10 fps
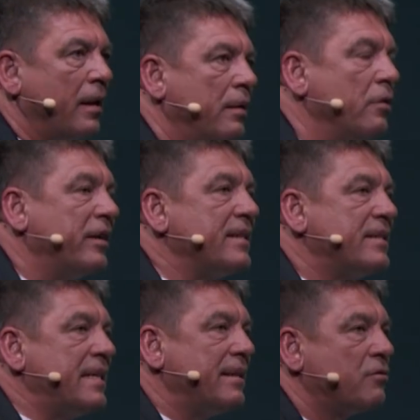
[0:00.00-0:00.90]
You can
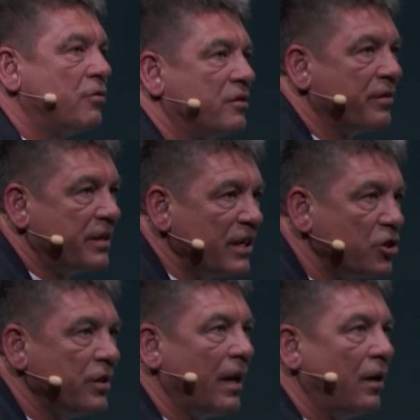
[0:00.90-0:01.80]
see that
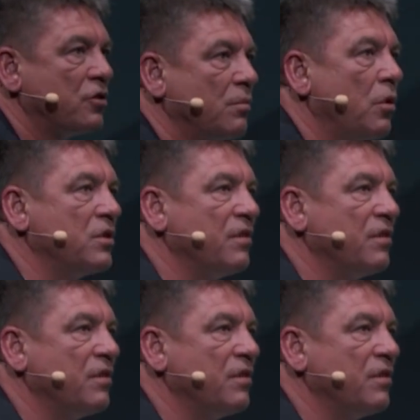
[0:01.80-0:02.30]
traditional automotive